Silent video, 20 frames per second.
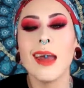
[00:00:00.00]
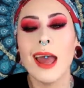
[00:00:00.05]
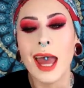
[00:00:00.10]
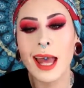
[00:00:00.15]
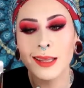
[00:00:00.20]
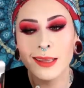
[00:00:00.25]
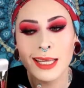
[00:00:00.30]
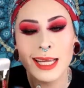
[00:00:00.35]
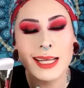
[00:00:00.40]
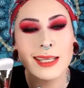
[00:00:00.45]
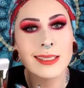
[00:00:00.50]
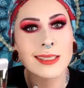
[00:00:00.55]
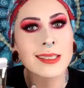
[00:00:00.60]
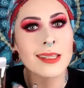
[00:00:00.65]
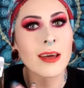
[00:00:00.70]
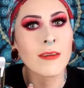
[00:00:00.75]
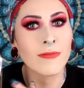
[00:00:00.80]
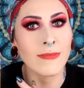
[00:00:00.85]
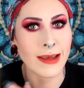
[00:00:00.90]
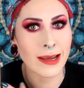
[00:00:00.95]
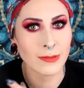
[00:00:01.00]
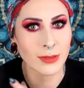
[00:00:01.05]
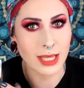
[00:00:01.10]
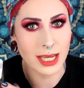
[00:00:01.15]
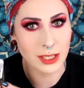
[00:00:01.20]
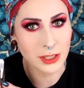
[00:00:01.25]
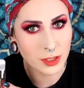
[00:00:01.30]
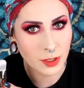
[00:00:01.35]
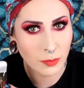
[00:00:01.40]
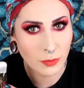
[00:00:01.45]
At least the
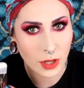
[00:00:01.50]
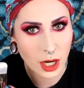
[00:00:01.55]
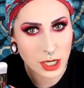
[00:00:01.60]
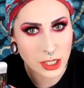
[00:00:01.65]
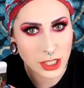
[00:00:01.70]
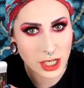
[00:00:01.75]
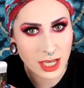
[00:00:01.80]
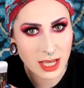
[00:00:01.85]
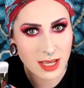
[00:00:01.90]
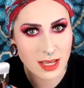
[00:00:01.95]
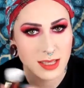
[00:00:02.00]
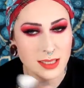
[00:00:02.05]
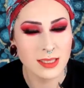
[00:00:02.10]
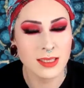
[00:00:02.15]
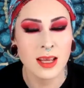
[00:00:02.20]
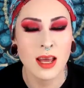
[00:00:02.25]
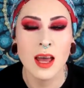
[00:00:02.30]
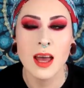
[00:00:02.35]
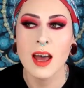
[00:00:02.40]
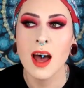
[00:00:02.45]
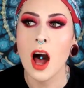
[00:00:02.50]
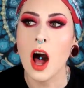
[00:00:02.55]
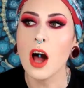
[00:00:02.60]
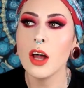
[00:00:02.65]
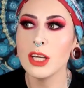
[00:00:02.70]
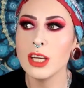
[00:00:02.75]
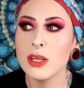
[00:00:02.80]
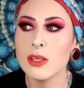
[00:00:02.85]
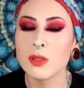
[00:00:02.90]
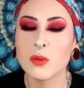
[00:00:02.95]
foundation brushes.
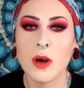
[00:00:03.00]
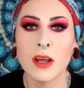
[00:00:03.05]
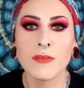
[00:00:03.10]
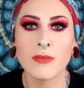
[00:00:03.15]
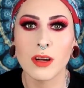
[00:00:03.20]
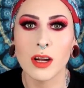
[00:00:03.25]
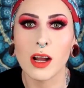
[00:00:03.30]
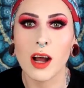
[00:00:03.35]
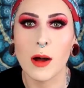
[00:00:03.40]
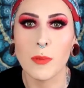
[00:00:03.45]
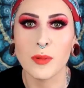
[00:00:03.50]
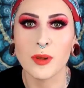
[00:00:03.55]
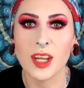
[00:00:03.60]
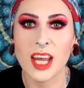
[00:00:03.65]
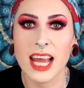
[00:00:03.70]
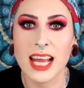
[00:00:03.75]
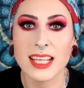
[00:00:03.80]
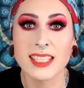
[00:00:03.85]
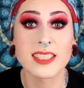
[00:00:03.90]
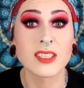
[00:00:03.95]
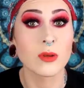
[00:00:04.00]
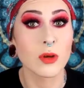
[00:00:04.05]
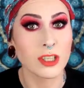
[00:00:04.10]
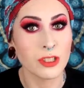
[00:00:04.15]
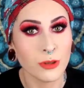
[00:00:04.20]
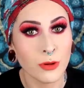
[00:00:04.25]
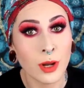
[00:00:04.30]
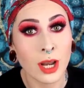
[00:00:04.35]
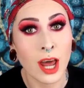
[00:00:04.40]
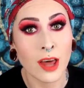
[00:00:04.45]
I'll use one for a couple days,
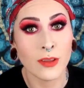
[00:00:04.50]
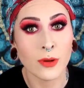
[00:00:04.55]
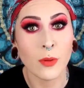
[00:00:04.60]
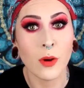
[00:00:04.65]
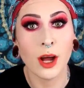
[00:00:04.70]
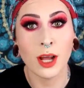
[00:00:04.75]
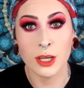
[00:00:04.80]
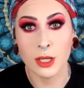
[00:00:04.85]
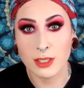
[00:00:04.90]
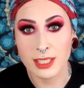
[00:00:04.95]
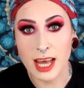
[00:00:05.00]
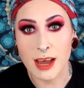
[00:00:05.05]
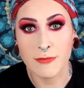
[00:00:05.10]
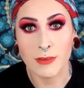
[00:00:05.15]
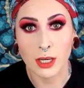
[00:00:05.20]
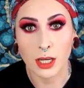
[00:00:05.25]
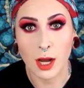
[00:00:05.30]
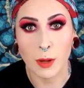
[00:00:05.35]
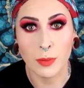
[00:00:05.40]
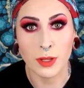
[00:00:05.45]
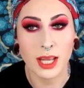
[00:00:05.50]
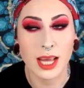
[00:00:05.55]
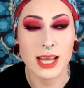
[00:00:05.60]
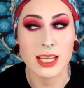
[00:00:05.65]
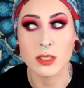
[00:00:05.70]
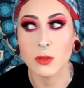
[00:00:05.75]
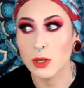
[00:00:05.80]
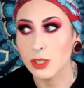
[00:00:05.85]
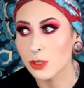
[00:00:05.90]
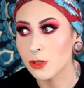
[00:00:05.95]
switch to another one, use that for a couple
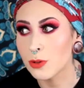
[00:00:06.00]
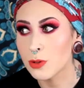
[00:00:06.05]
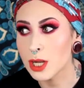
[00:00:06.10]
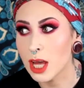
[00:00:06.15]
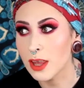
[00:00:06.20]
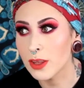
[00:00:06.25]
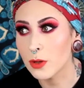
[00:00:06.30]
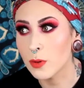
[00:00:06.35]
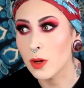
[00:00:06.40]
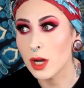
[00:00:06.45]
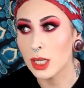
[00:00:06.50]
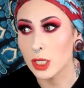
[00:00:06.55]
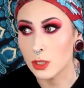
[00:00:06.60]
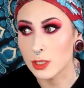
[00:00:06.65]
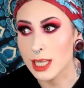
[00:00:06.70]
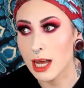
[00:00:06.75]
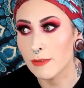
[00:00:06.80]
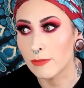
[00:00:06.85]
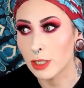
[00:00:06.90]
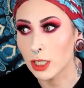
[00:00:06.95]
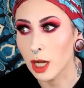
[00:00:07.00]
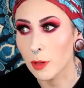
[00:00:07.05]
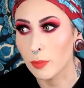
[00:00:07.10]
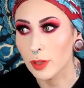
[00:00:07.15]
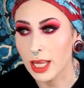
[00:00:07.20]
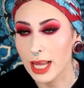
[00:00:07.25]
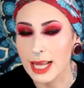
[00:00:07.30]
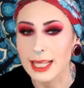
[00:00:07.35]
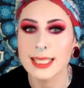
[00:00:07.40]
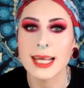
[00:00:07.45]
days, switch to another one, use that for a
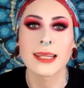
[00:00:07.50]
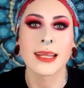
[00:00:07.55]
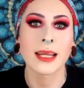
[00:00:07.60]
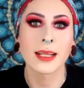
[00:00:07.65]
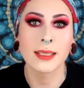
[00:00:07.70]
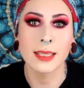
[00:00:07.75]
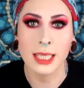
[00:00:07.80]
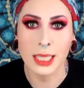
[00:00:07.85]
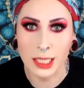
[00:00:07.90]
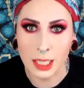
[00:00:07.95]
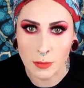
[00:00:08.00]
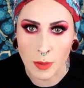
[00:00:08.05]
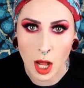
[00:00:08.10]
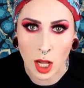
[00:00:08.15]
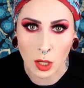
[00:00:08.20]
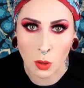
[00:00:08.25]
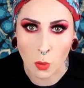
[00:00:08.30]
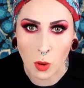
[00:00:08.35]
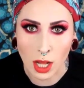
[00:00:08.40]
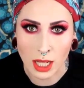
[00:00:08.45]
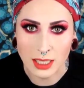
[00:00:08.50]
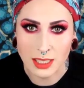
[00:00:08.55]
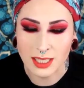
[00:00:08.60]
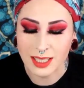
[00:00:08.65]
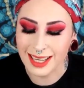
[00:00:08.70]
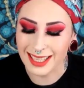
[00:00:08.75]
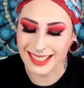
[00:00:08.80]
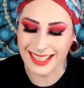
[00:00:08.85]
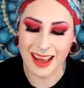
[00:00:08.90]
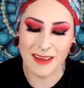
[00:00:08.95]
couple days, and then clean them all at
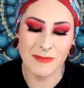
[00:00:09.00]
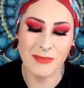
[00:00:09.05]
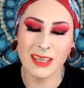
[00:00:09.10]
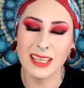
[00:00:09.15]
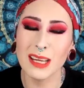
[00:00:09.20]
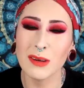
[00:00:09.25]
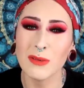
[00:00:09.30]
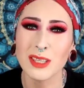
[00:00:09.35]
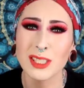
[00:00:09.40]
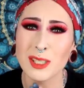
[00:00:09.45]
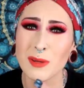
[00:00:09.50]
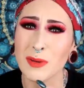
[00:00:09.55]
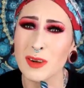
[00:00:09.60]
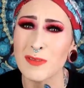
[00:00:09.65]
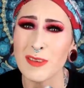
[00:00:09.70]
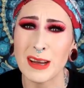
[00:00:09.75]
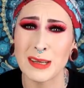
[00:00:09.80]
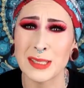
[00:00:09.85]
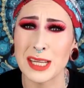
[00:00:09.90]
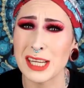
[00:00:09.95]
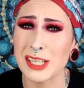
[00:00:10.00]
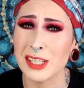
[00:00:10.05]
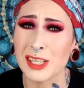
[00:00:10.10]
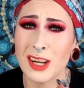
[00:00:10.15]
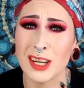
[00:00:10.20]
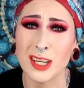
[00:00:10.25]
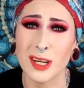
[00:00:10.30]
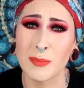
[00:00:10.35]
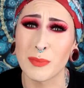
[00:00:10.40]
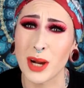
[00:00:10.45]
once. Cause I feel like once you put foundation
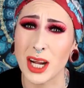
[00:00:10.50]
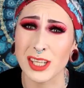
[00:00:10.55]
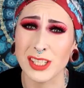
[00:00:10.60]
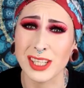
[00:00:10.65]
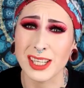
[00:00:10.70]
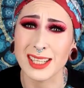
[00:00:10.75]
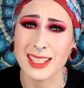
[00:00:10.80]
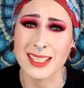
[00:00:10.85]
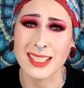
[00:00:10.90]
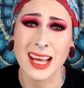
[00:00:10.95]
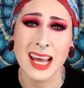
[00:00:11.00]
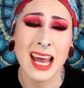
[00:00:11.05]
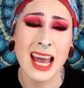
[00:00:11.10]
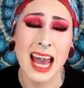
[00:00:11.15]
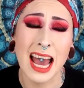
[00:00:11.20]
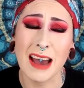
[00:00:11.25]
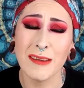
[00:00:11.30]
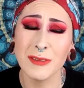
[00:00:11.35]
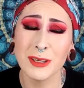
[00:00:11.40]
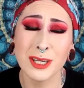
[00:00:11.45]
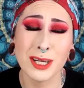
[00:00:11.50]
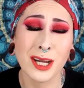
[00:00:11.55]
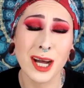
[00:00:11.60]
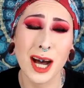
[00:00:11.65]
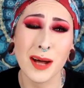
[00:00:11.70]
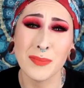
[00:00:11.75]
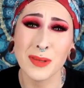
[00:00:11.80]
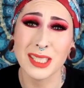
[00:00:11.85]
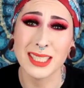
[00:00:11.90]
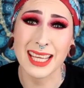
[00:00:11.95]
on your brushes, after a
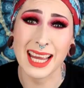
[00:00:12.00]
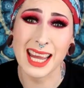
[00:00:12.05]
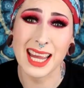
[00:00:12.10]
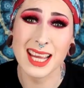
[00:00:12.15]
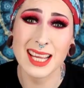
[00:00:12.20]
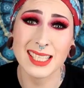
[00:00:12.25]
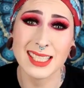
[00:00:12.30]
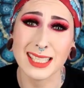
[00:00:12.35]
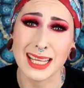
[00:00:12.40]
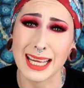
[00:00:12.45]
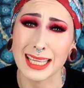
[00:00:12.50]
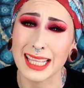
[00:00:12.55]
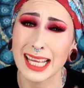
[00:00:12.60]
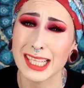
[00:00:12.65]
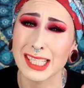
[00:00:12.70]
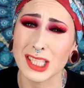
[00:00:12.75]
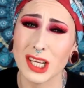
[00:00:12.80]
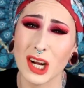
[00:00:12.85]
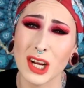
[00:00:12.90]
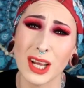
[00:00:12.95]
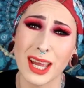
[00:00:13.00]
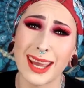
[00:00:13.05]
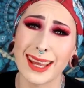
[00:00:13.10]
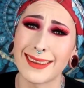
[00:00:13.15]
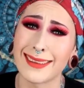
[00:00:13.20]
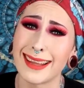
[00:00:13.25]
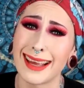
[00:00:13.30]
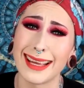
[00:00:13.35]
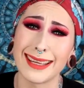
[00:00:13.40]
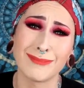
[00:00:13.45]
couple days, like they start
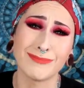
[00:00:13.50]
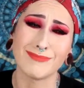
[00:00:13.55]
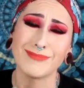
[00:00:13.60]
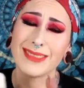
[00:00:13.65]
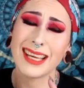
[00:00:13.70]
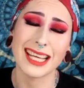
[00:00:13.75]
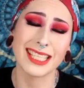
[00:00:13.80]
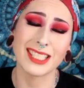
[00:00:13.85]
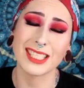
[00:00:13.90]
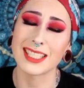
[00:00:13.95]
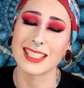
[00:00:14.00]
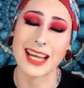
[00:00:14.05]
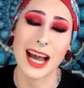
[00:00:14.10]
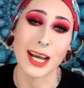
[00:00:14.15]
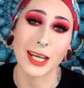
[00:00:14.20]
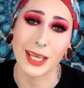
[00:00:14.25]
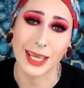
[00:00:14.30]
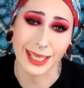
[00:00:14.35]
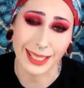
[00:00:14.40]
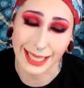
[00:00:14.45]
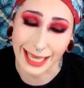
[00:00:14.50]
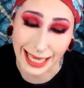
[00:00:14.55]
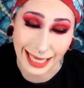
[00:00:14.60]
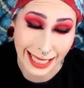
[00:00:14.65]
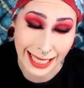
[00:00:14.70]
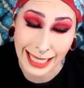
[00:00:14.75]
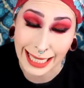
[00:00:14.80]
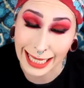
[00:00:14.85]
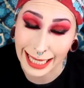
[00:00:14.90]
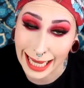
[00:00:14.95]
getting like, it's just not good and
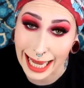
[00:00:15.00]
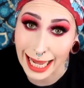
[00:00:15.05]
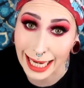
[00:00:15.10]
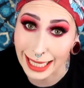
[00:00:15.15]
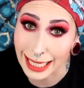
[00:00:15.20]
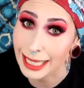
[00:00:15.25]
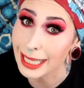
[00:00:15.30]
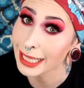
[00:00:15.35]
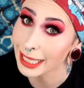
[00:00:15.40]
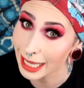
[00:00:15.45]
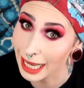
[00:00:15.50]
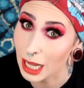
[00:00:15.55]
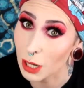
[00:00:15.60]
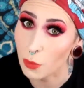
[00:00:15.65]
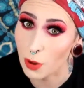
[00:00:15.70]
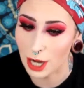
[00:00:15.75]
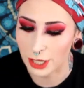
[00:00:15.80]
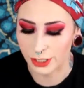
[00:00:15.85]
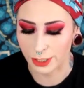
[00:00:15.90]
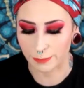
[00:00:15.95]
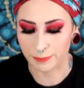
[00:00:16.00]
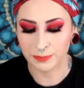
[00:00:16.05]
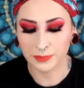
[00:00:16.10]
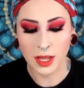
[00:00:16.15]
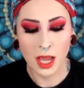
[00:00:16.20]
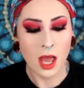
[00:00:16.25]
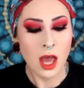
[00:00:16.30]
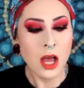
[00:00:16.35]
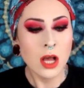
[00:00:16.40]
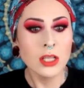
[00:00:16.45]
you gotta wash them.
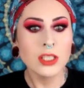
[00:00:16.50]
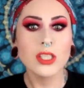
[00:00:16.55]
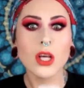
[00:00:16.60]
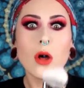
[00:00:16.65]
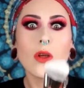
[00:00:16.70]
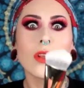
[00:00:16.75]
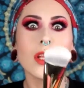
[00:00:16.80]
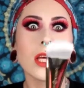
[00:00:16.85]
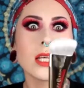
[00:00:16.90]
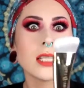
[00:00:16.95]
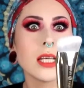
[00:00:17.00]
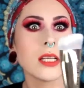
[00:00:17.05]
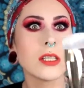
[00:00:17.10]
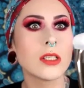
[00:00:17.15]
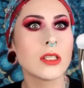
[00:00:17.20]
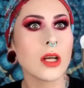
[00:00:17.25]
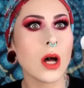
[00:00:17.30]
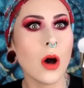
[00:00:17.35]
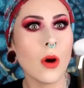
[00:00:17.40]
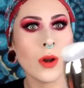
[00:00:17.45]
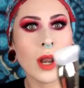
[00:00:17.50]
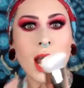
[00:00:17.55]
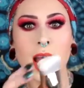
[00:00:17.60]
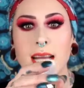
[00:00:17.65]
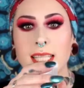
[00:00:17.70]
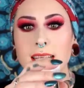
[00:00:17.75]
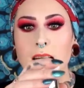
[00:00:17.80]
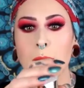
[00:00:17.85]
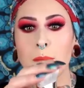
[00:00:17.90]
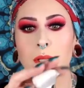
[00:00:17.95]
So this is so
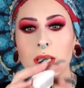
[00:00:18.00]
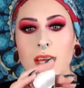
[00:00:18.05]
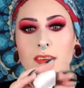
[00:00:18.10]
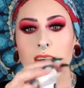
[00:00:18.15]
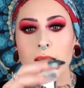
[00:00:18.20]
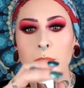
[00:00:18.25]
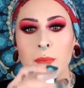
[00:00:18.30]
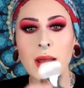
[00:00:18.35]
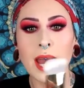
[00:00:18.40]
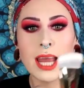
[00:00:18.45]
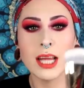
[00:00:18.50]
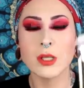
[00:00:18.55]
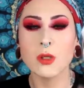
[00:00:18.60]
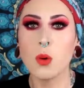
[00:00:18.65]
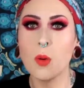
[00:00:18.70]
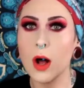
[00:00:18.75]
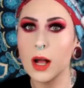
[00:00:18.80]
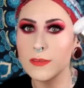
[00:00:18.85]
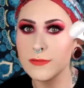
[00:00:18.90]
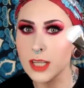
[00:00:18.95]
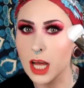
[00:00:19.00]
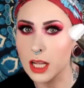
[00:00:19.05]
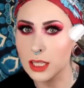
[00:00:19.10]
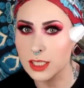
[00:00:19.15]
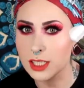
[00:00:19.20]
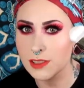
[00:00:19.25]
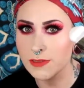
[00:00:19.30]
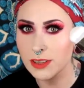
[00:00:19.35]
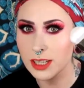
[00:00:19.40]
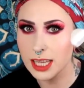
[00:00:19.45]
nice. I believe I paid
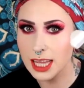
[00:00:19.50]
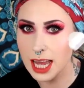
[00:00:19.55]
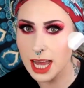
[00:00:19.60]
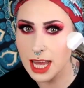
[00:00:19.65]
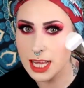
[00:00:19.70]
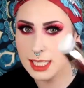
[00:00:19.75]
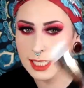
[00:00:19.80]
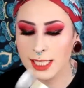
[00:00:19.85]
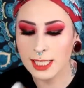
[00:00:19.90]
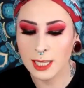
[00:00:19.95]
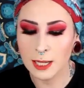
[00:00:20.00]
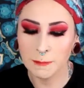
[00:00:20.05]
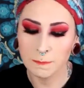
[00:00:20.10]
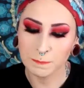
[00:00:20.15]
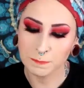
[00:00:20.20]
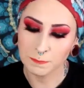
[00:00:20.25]
$12 for this.